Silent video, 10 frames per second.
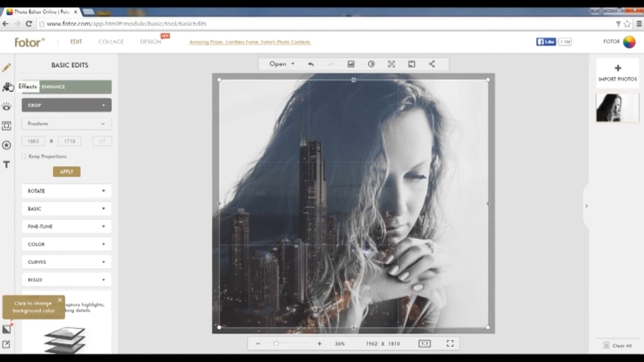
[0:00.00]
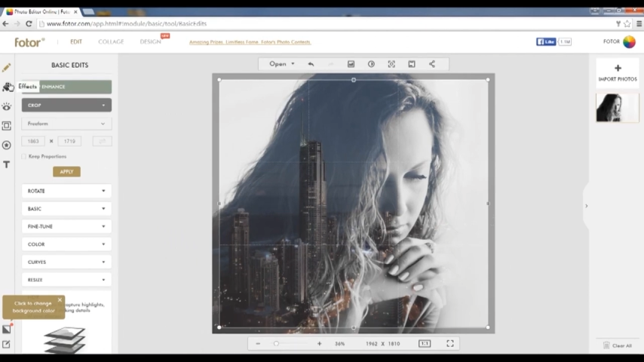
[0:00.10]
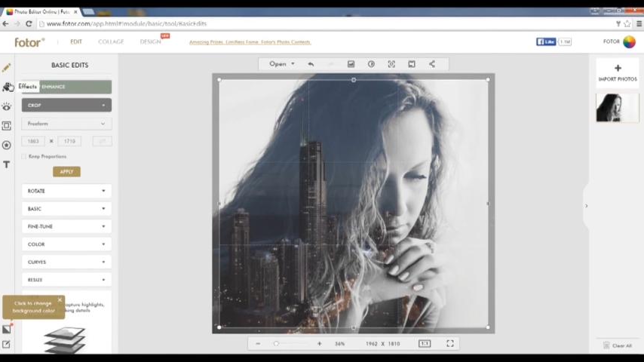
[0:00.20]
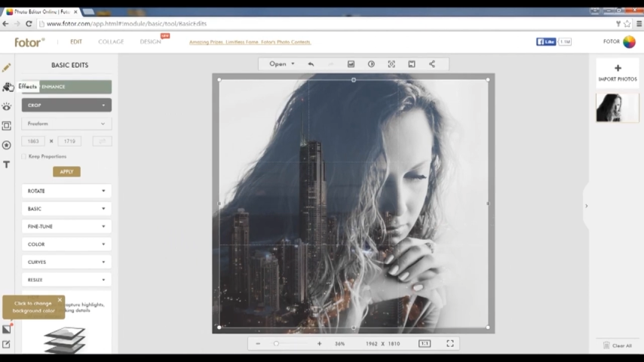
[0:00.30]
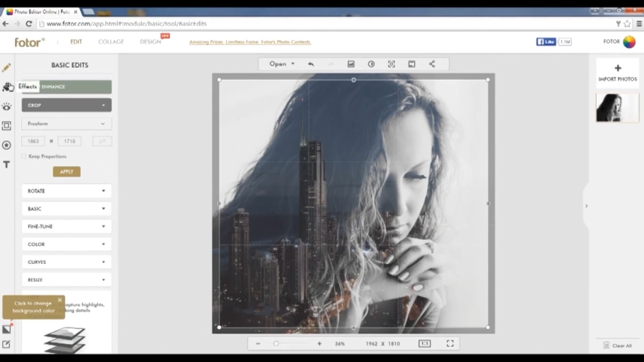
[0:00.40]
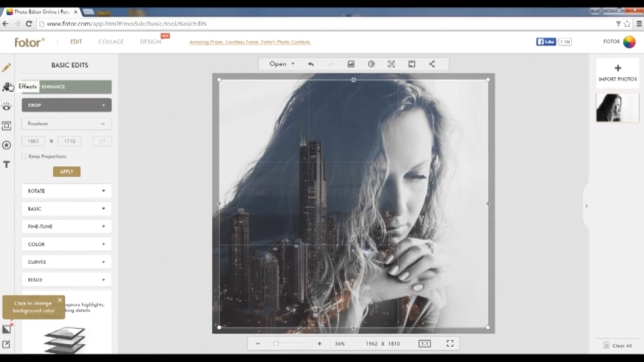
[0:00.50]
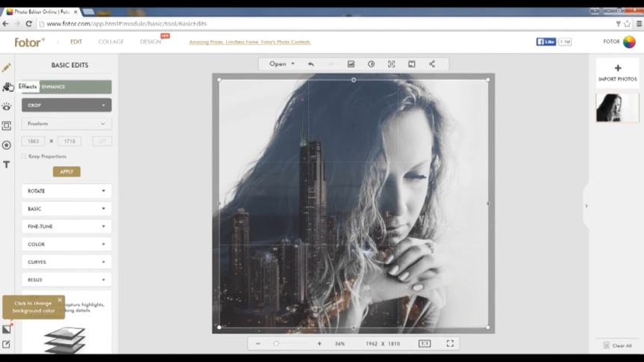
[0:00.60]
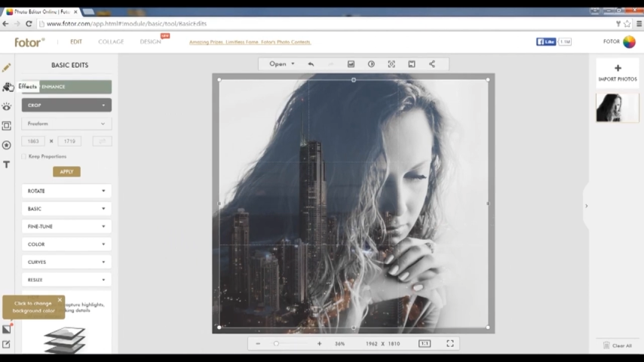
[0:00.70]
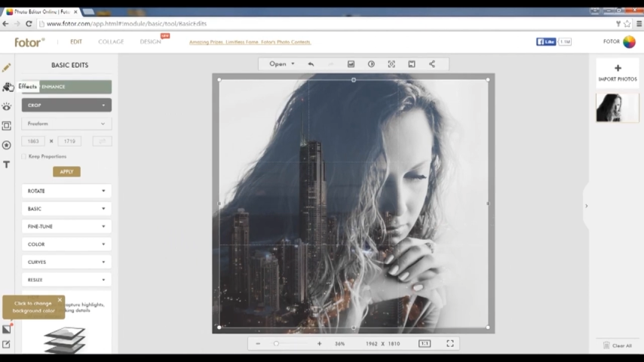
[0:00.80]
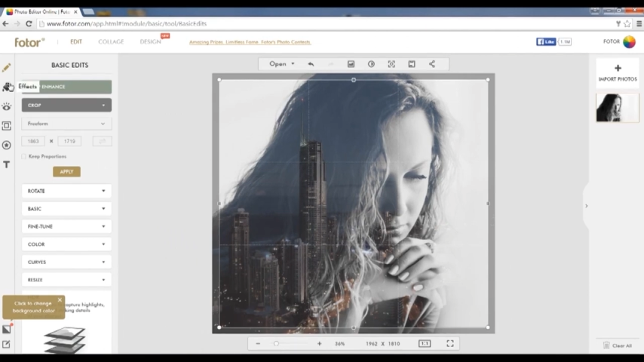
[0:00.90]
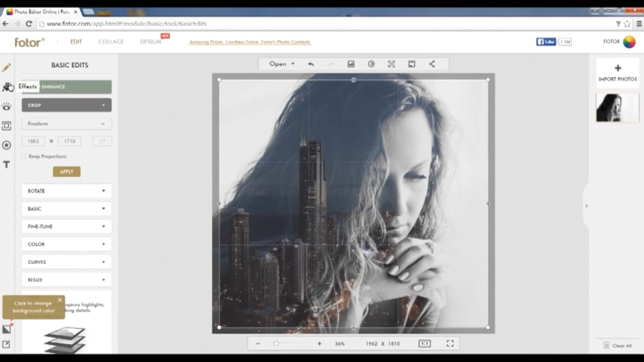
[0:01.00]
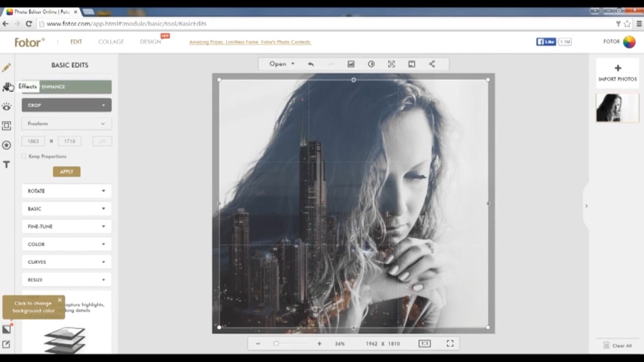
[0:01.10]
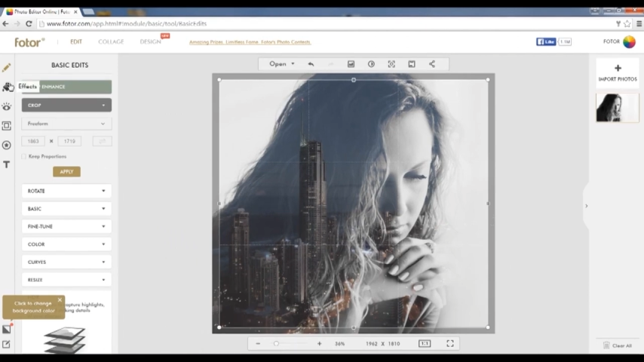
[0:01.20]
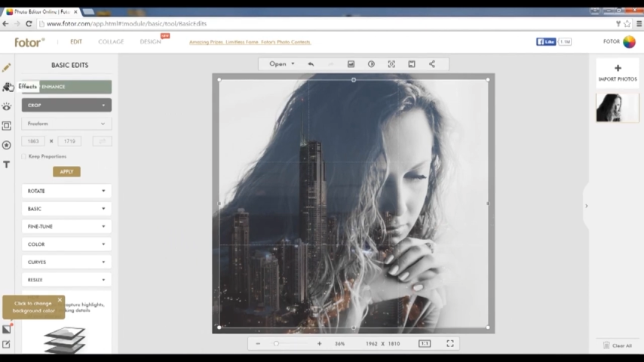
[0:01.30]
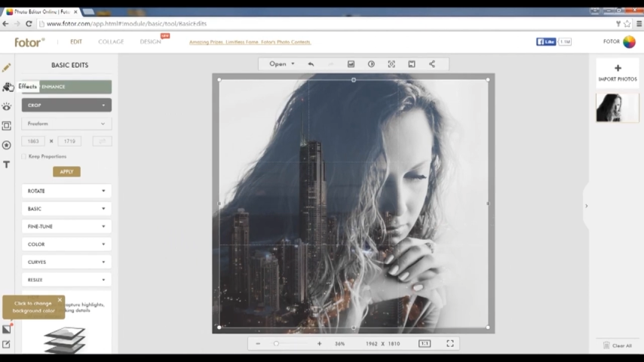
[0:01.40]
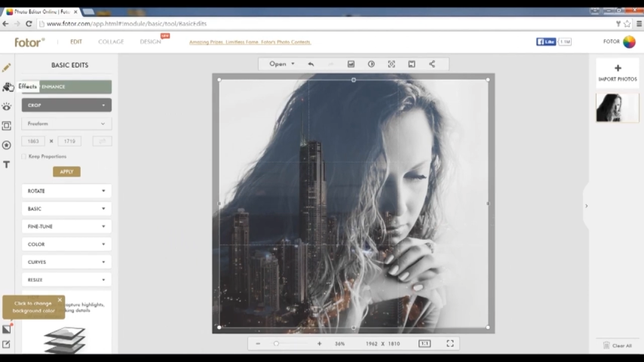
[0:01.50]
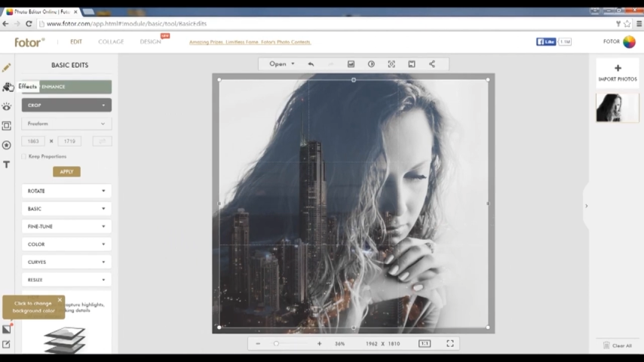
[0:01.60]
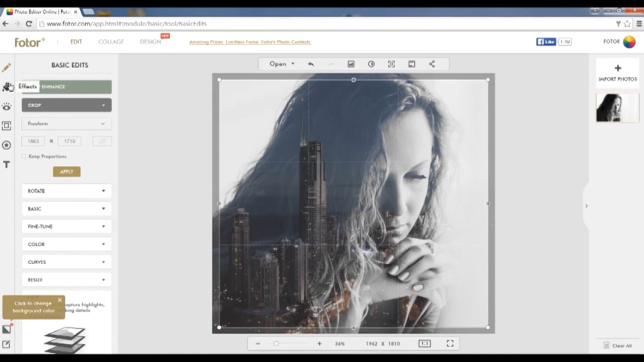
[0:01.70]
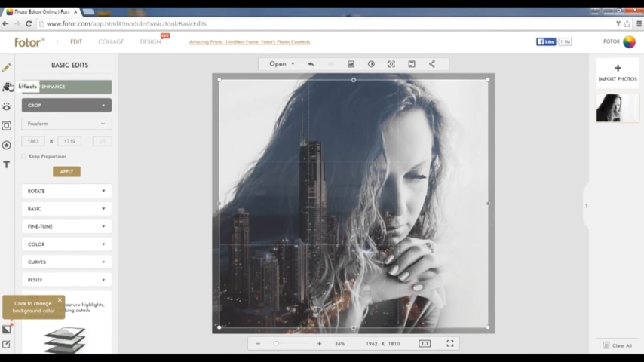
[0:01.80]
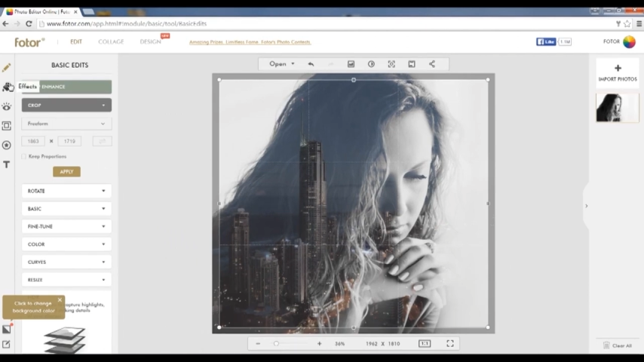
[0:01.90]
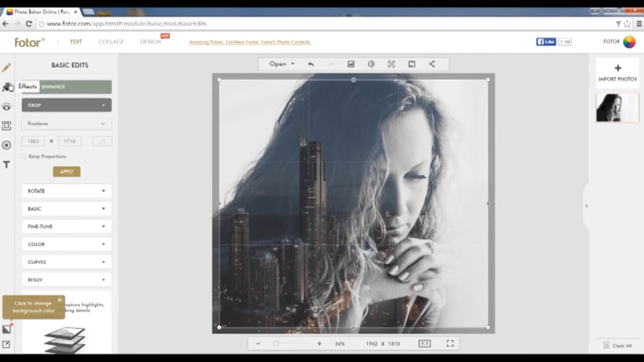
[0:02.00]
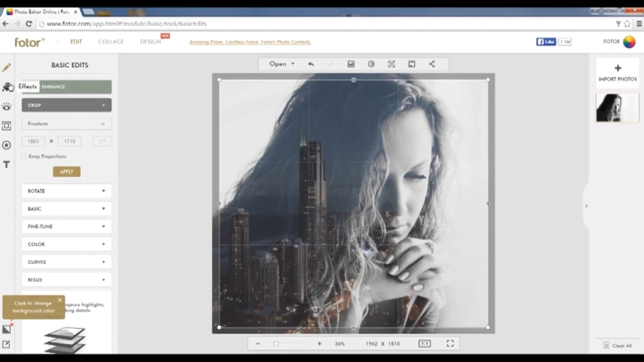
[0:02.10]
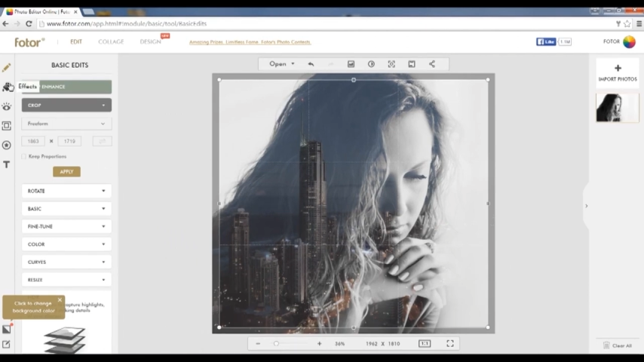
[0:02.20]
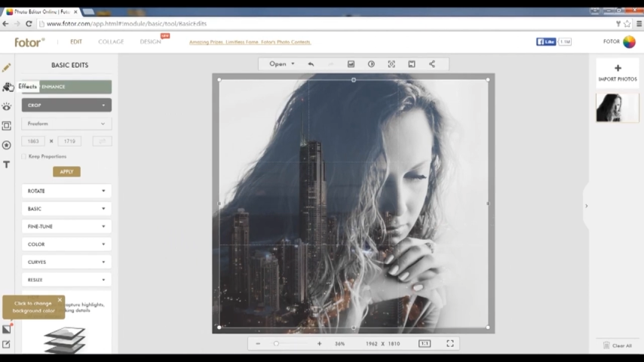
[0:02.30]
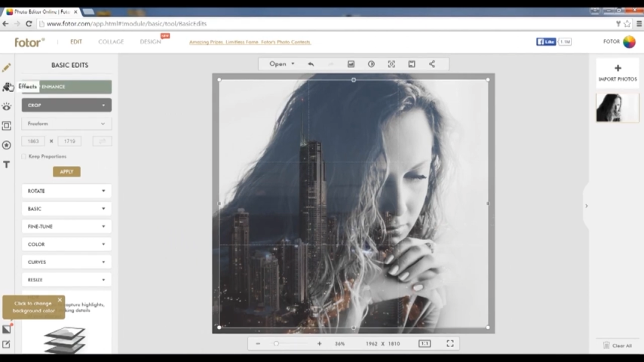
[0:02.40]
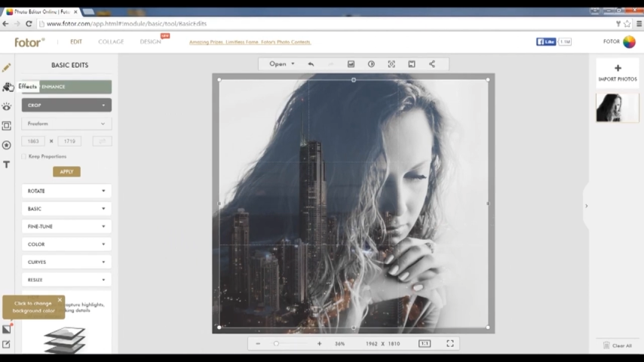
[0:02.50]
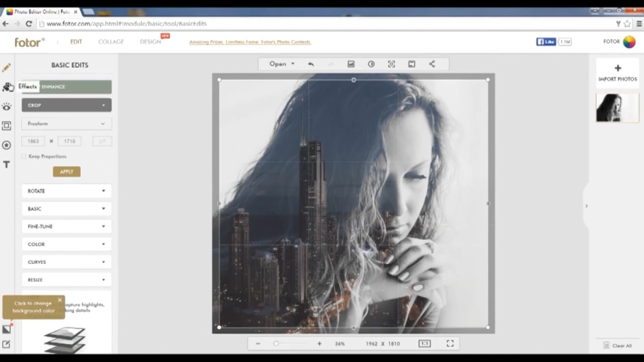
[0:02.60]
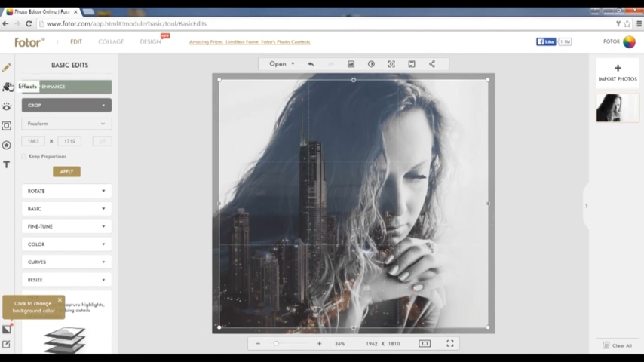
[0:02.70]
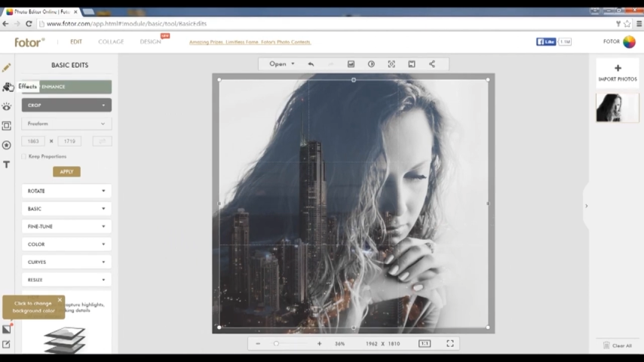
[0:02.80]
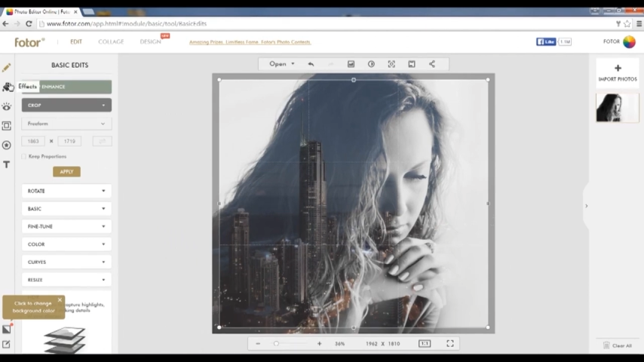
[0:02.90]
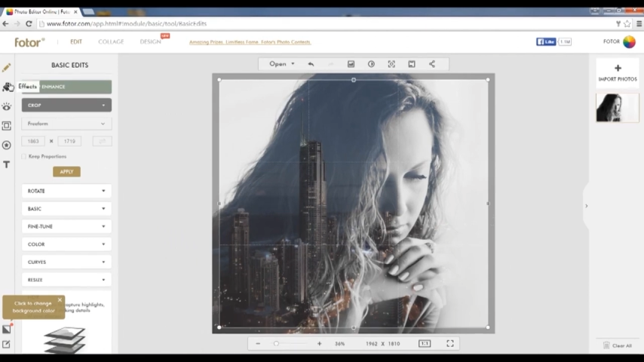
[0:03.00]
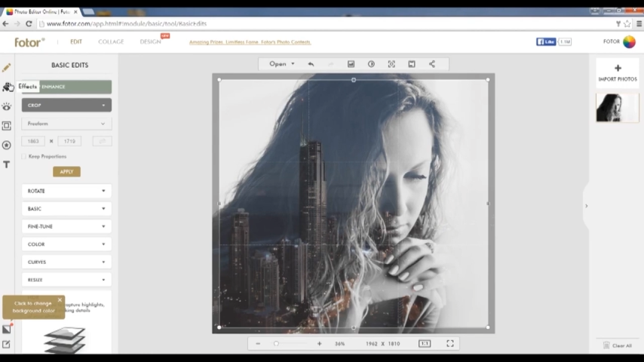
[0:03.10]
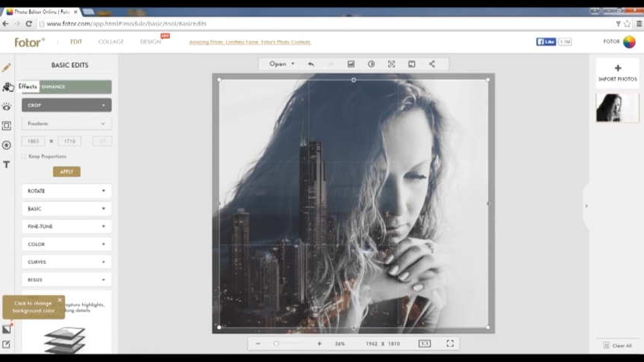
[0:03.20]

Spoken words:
(no speaker visible)